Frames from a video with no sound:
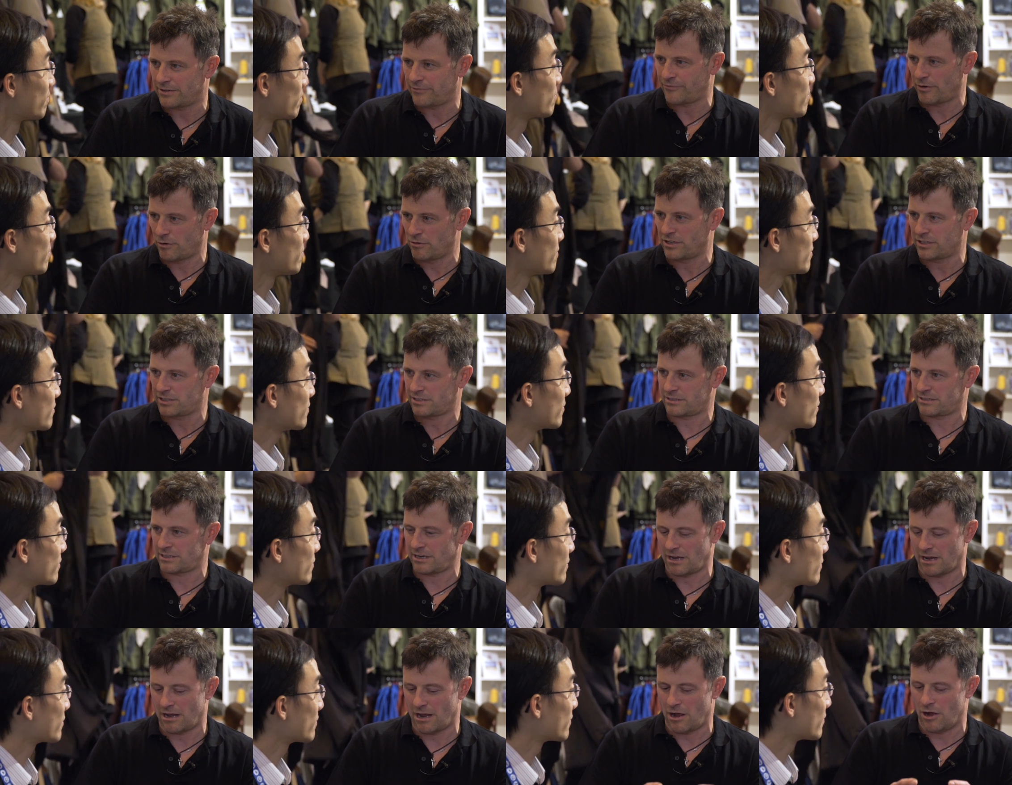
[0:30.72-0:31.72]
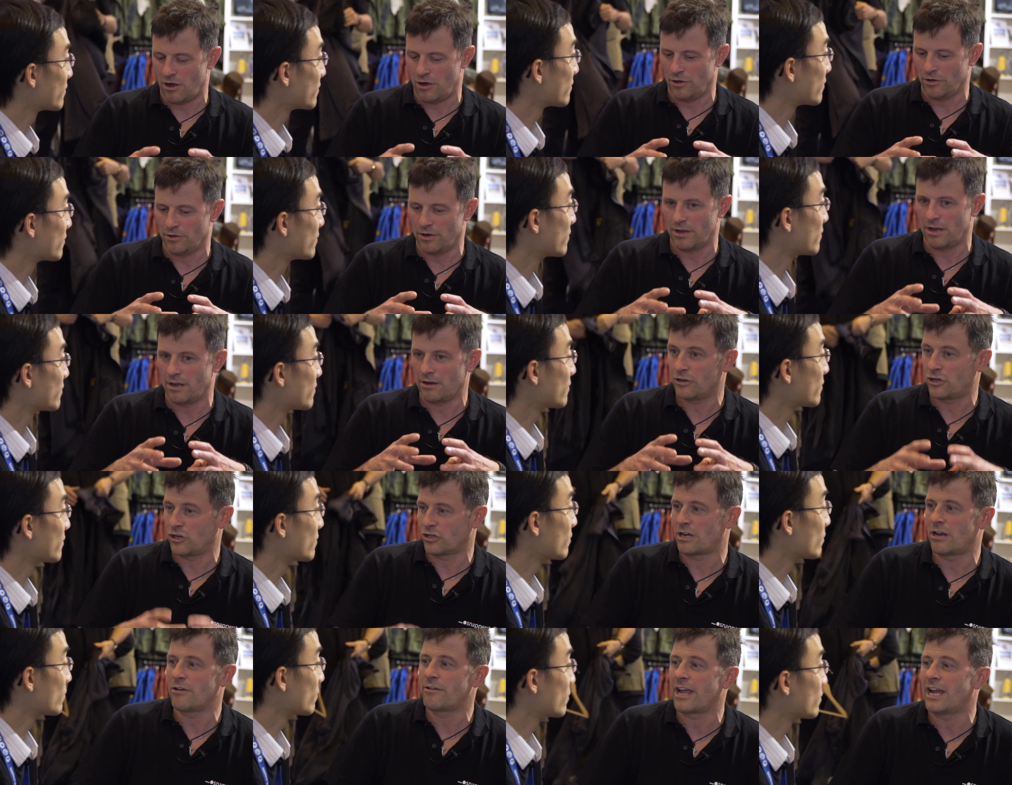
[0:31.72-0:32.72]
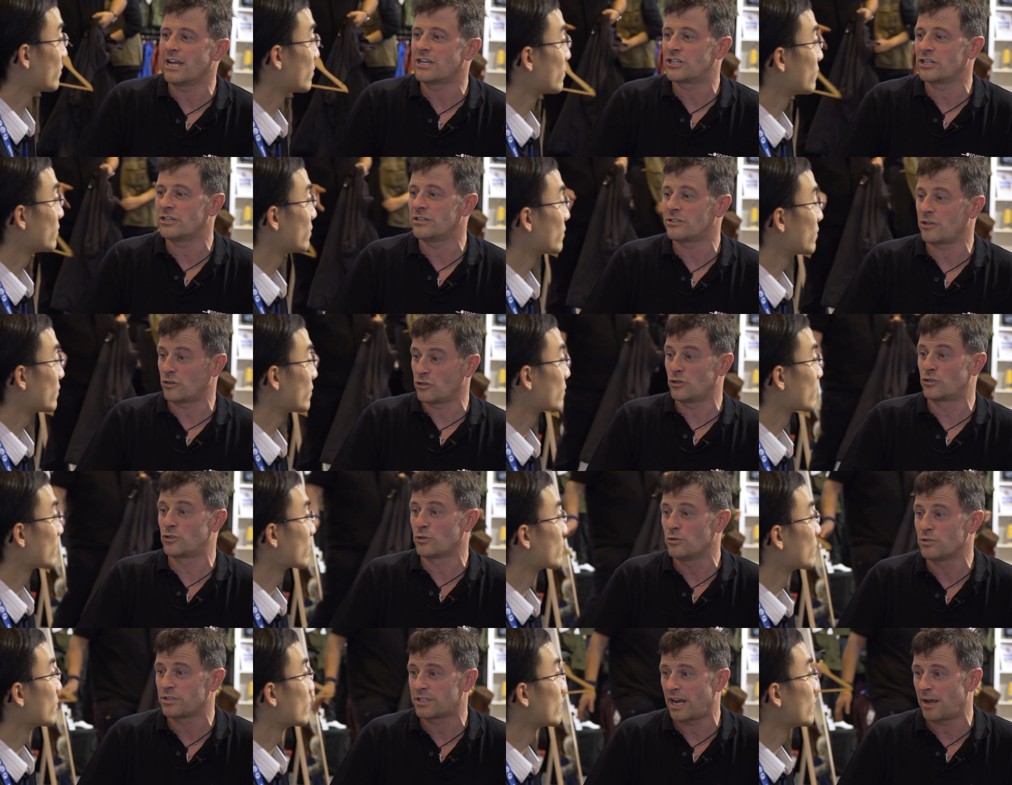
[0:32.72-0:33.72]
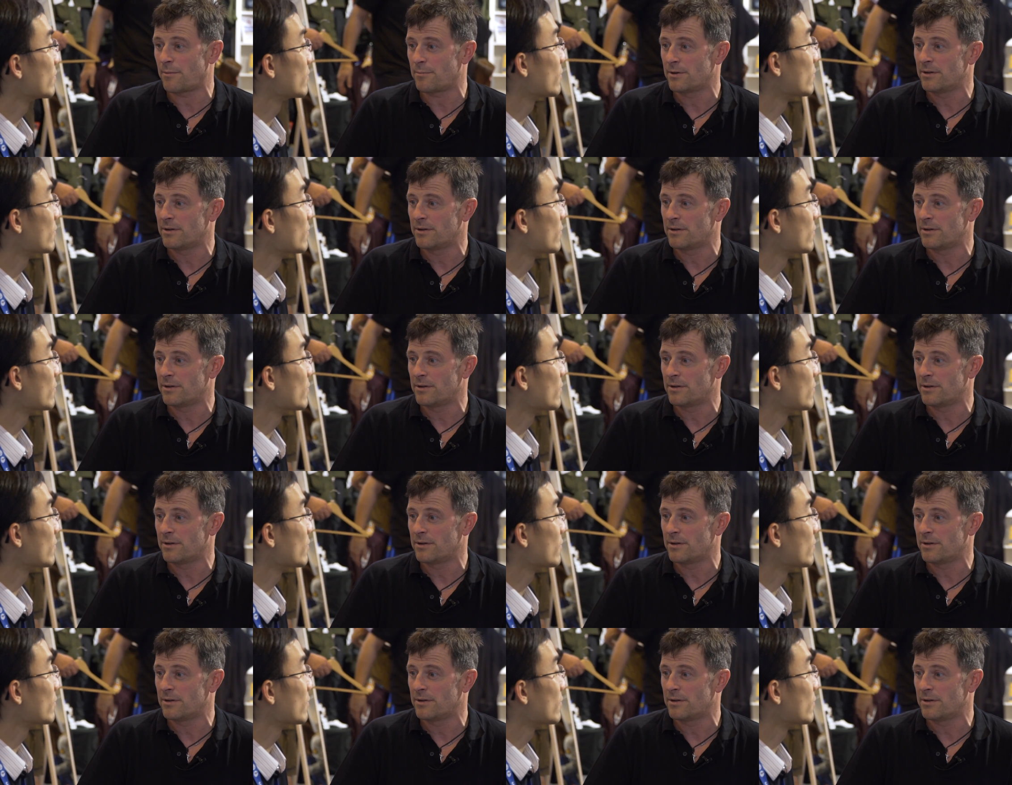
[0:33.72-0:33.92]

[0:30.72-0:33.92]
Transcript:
Speaker 1: to focus on good locations on your doorstep.